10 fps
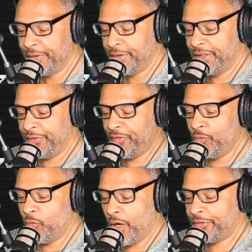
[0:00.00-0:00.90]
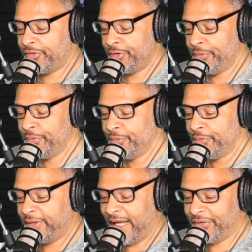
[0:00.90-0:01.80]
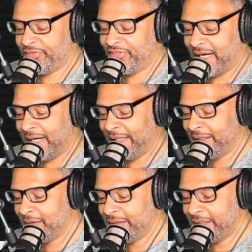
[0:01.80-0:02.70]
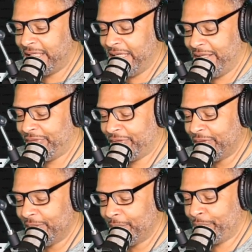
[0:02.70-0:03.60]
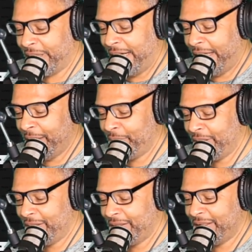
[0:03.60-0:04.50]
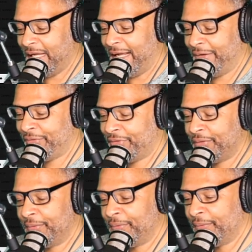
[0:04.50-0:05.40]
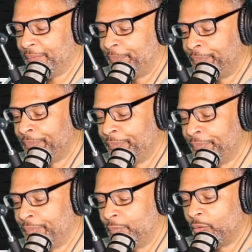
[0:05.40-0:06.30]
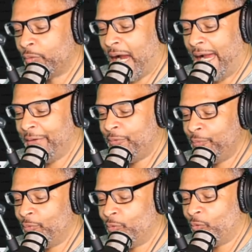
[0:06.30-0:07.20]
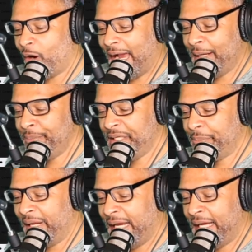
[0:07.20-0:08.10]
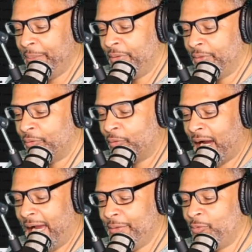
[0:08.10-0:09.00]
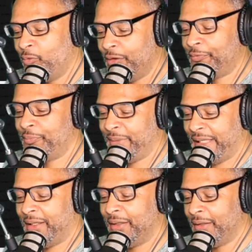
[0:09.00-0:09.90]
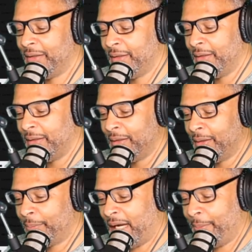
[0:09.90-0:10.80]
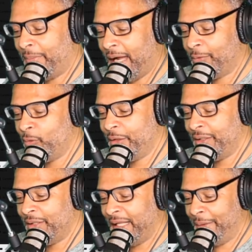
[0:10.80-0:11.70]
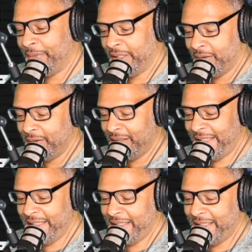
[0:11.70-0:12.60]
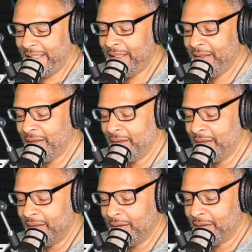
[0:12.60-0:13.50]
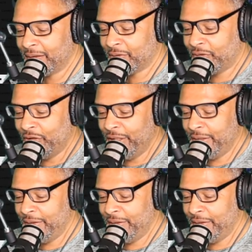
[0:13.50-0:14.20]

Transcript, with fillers: If you want to, that's fine. Kiss, babe, yes. Ride, ride me, babe. Ride with me. My mom wouldn't let me. He, he. Could,